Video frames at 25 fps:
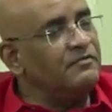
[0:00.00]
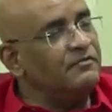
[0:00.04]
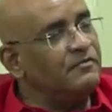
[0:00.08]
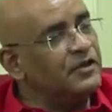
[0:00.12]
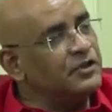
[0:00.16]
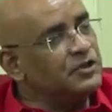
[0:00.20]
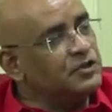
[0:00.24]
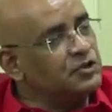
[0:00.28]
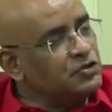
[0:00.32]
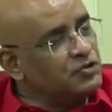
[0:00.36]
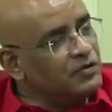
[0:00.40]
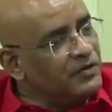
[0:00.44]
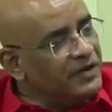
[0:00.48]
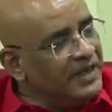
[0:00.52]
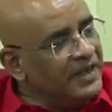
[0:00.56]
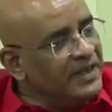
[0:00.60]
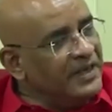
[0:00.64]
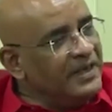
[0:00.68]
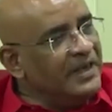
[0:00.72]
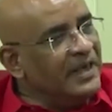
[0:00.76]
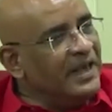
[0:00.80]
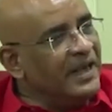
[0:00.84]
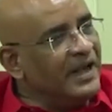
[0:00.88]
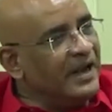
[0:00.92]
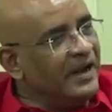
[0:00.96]
For 3
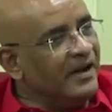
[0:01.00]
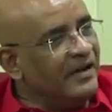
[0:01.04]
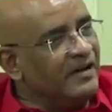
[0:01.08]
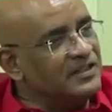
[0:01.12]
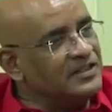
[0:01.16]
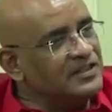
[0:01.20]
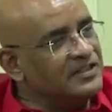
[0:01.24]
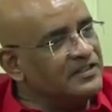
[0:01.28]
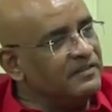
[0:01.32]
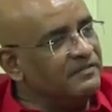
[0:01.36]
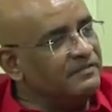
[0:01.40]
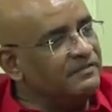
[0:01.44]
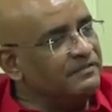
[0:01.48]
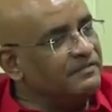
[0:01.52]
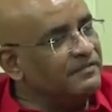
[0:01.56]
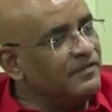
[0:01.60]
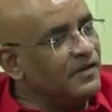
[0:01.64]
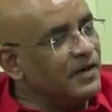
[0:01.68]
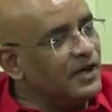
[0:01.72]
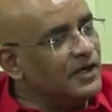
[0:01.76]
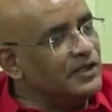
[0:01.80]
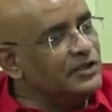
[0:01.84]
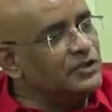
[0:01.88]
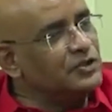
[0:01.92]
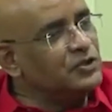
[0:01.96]
years, the
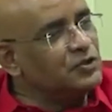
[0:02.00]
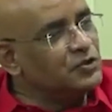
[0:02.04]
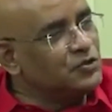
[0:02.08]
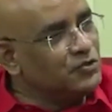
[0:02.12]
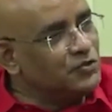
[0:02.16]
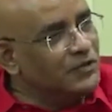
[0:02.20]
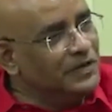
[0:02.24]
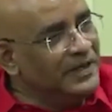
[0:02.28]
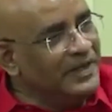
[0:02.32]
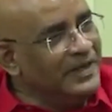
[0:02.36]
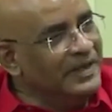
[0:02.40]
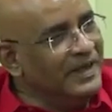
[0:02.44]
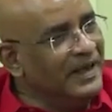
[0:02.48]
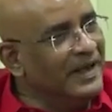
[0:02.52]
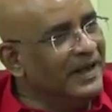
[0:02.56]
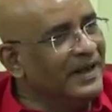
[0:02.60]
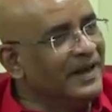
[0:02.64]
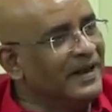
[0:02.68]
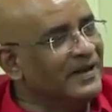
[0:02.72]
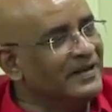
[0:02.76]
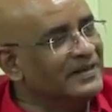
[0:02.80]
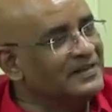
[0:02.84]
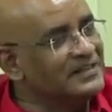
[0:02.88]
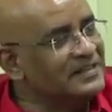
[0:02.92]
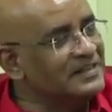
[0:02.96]
first 3
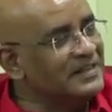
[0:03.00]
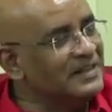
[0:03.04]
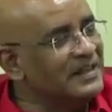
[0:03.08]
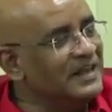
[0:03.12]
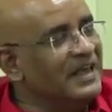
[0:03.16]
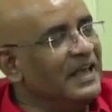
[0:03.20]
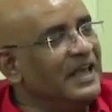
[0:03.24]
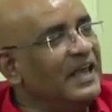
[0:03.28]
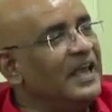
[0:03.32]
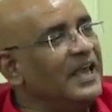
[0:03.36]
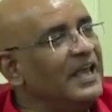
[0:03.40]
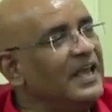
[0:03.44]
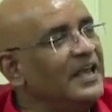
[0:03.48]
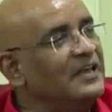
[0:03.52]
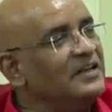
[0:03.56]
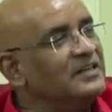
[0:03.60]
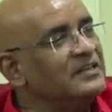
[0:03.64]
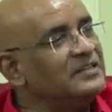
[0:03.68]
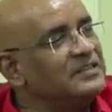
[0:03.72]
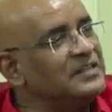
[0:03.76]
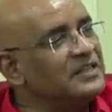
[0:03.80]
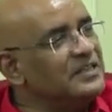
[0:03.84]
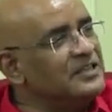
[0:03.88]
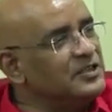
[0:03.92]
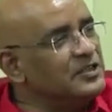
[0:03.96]
years
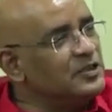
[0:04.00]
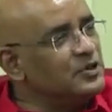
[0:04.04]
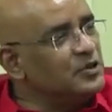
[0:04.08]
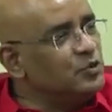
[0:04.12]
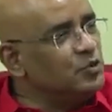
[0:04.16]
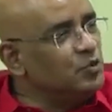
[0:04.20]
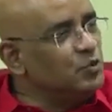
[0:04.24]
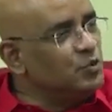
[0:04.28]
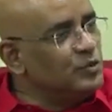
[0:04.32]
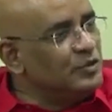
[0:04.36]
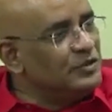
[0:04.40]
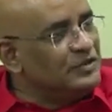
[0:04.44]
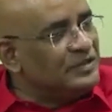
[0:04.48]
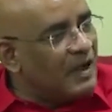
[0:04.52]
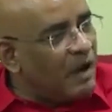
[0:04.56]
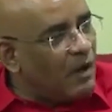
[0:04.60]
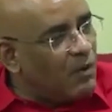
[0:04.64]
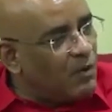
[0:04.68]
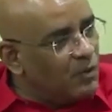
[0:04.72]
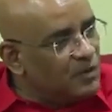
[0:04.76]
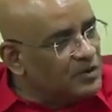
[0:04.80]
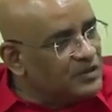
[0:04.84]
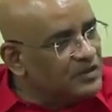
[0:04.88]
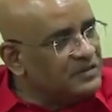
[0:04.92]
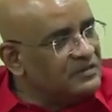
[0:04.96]
since
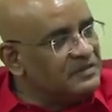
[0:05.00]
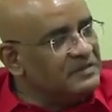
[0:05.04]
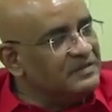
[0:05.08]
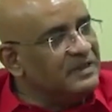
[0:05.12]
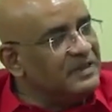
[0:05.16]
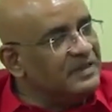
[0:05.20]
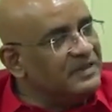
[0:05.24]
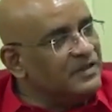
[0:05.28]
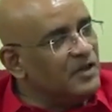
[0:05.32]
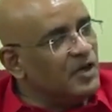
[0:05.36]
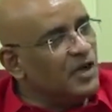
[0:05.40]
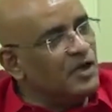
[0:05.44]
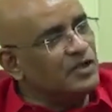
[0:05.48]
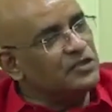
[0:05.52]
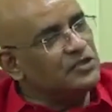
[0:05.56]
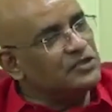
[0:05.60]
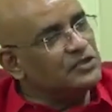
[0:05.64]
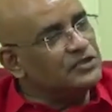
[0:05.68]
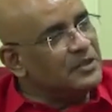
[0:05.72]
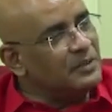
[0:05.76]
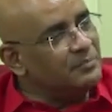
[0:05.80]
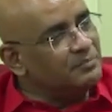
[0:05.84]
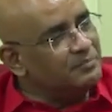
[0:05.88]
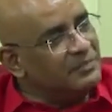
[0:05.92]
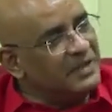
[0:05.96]
2000, did not
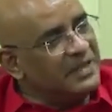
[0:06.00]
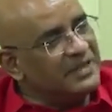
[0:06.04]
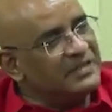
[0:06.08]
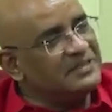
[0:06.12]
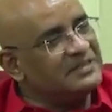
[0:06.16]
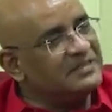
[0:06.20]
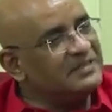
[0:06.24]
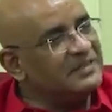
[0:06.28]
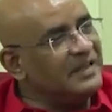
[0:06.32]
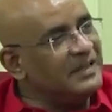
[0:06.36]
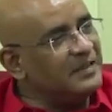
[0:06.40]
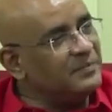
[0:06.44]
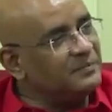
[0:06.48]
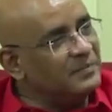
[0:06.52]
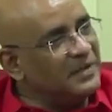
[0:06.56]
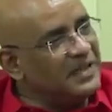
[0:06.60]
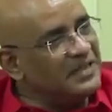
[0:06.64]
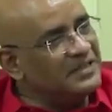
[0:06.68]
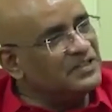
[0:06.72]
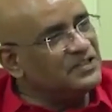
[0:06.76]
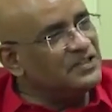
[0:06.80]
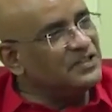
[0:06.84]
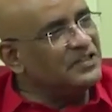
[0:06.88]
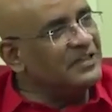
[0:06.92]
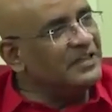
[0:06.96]
submit
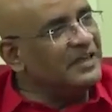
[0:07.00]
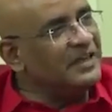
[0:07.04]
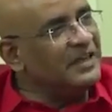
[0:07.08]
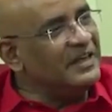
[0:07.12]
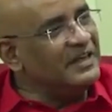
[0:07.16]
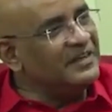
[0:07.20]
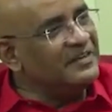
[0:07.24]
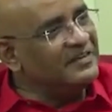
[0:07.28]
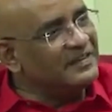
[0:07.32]
statements to the